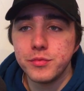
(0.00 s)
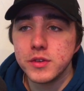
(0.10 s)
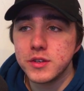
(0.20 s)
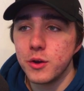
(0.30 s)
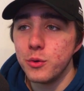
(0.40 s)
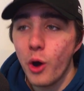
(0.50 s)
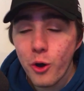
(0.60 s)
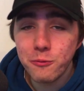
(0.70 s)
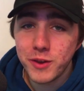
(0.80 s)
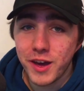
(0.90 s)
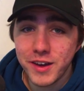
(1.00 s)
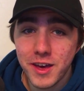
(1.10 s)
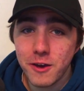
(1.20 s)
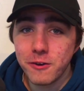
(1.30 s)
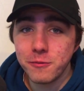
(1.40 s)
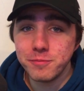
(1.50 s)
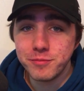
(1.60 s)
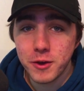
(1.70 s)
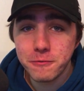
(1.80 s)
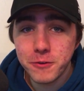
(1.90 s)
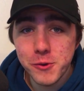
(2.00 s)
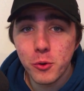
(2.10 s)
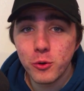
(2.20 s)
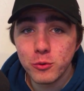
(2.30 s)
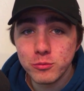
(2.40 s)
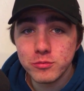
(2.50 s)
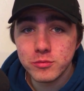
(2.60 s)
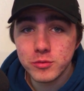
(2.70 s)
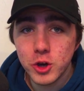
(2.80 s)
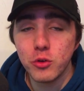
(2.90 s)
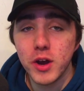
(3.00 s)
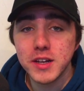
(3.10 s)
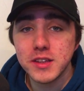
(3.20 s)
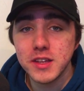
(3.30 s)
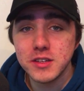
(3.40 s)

So hopefully I get a few more correct this